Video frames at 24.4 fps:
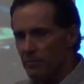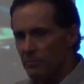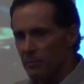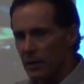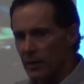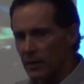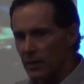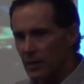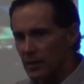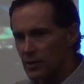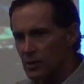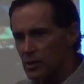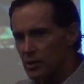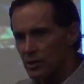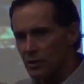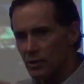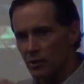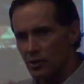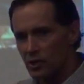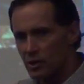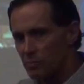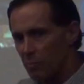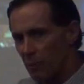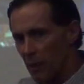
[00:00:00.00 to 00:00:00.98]
because
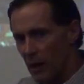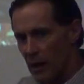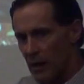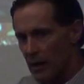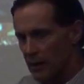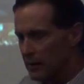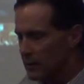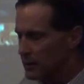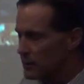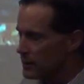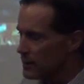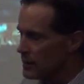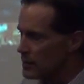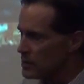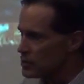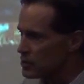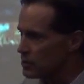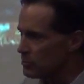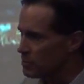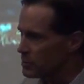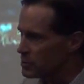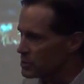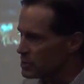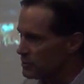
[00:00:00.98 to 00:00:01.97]
they're spraying the
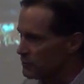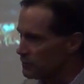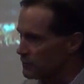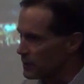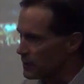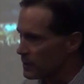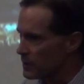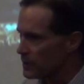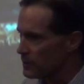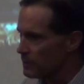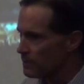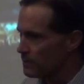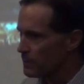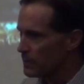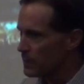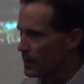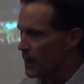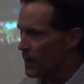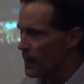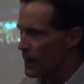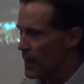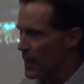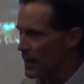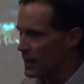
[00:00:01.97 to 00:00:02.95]
Eastern Pacific,
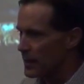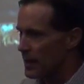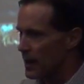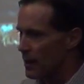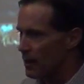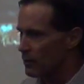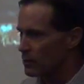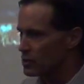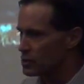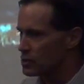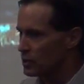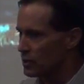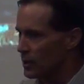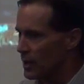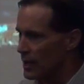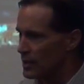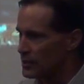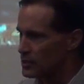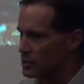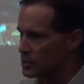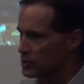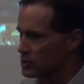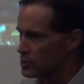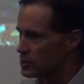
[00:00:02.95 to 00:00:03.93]
and that
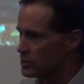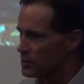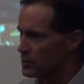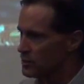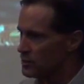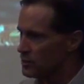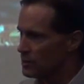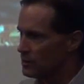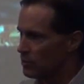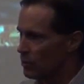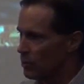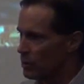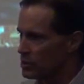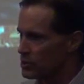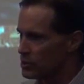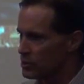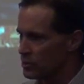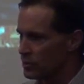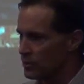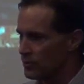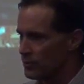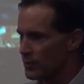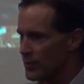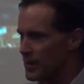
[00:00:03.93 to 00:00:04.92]
aerosolizes the
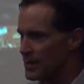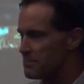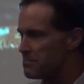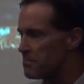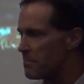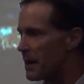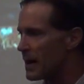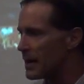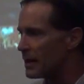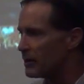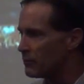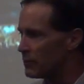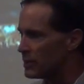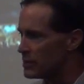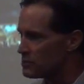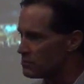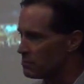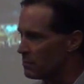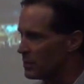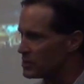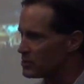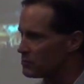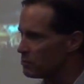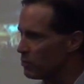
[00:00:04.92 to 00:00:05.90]
moisture, it
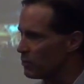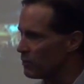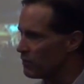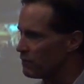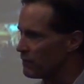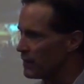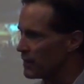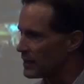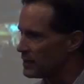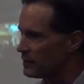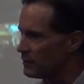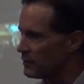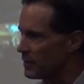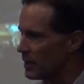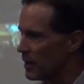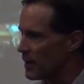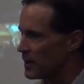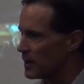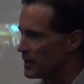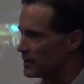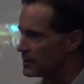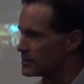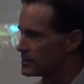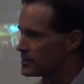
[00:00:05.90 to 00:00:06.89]
migrates much more effectively
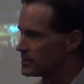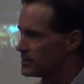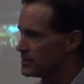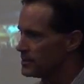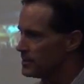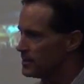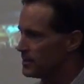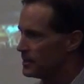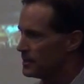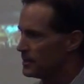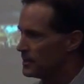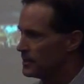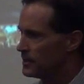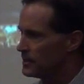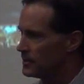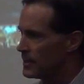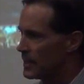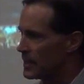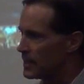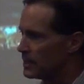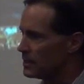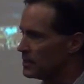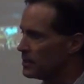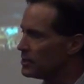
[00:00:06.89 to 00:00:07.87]
on us.
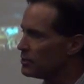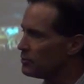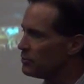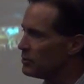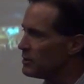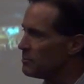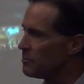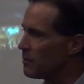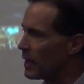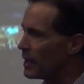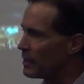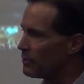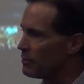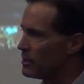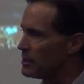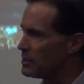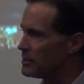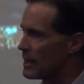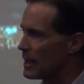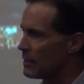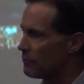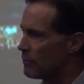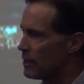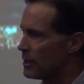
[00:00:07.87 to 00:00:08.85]
They can literally
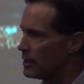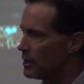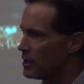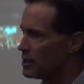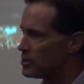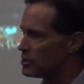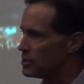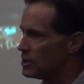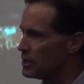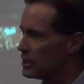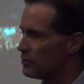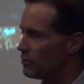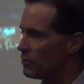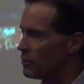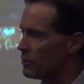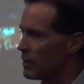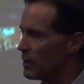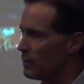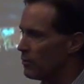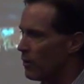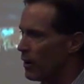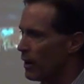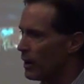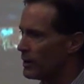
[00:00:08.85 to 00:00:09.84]
migrate that radiation anywhere
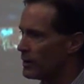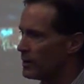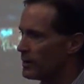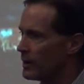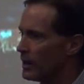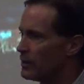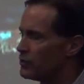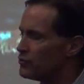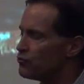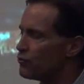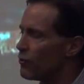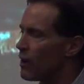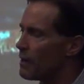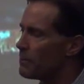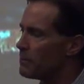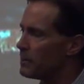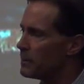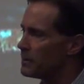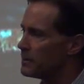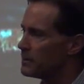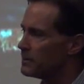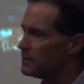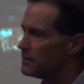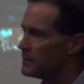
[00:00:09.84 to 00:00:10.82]
they want and
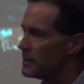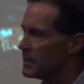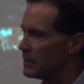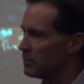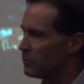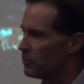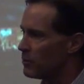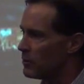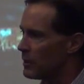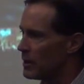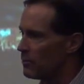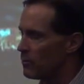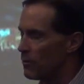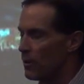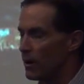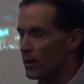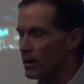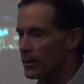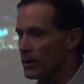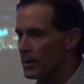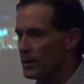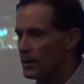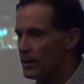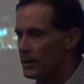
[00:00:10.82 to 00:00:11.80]
drop it anywhere they want.